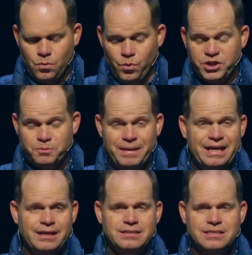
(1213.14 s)
which
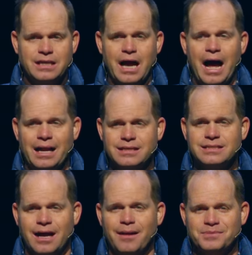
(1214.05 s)
means God
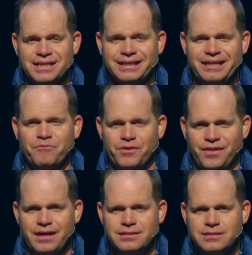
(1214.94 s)
has come to live
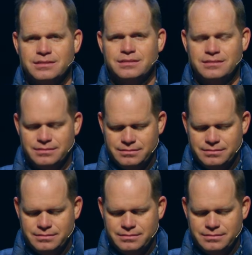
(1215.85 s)
with us.